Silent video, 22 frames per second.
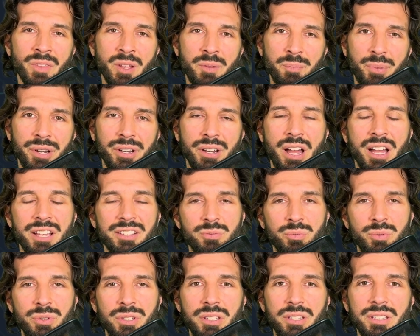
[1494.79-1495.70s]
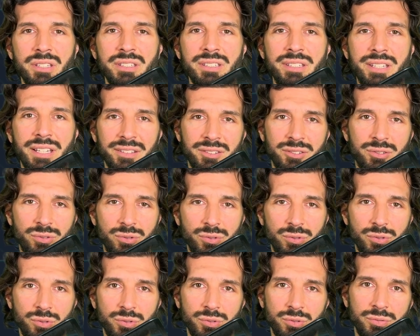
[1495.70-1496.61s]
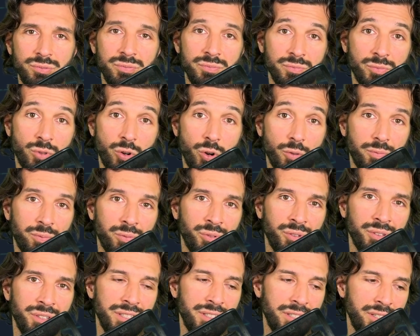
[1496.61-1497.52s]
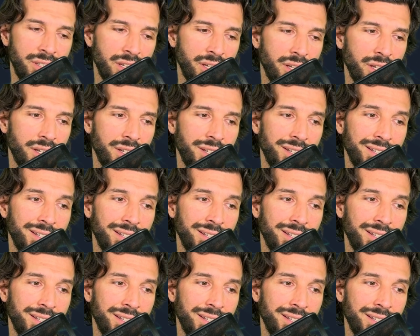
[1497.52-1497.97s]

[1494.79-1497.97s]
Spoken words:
But as we get to hopefully